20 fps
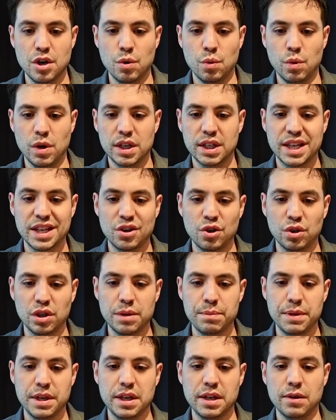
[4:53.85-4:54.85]
One can only
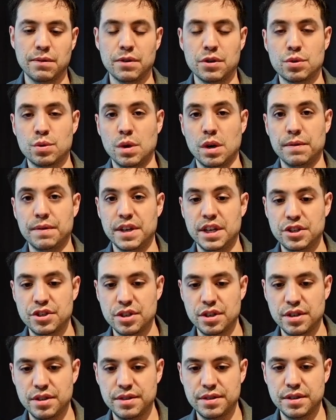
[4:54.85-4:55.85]
be over 12
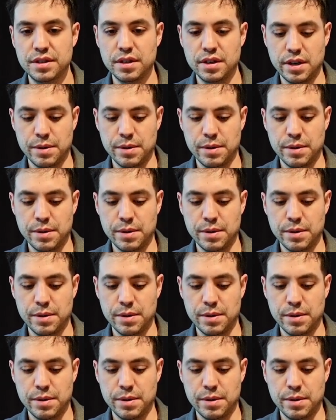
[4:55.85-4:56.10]
inches.